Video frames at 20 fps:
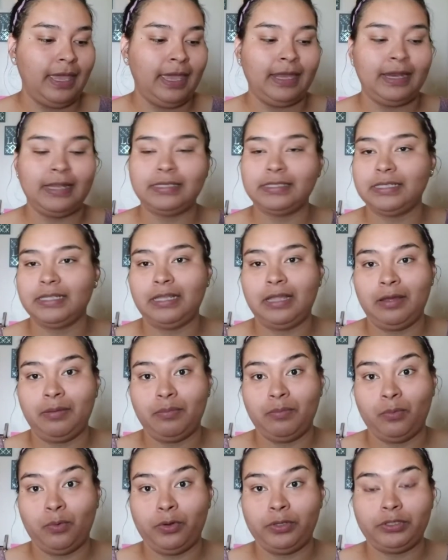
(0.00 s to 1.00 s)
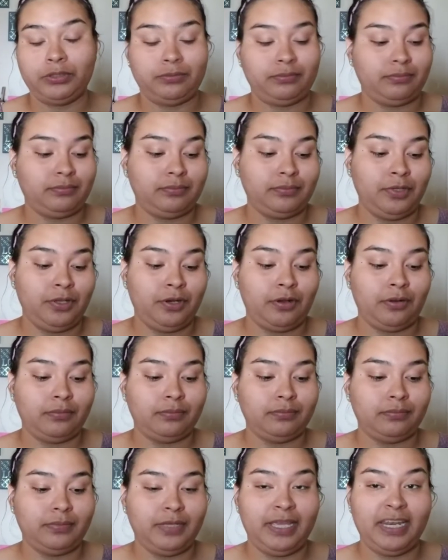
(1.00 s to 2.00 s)
and it's a lot more, you
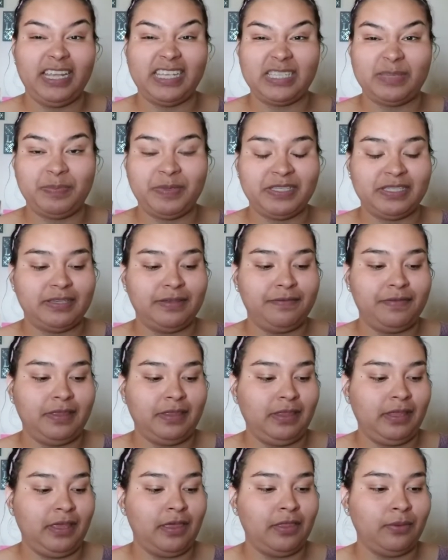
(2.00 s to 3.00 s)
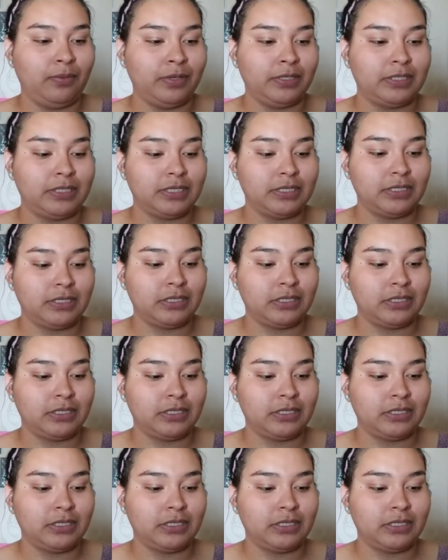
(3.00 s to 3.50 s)
know, inexpensive than the other ones.